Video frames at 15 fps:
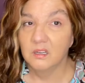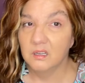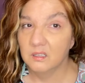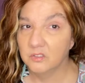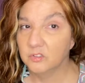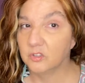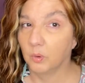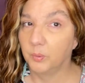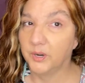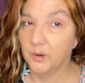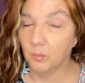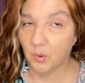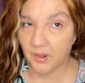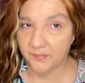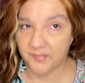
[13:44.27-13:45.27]
So we don't
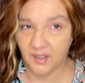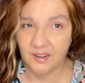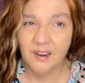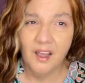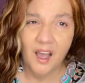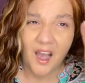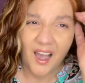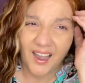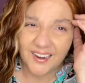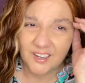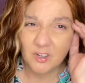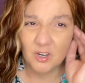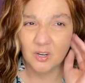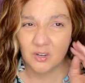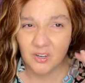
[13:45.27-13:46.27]
want that. I
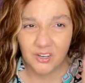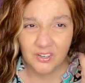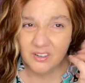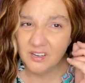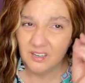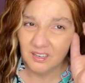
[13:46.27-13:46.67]
could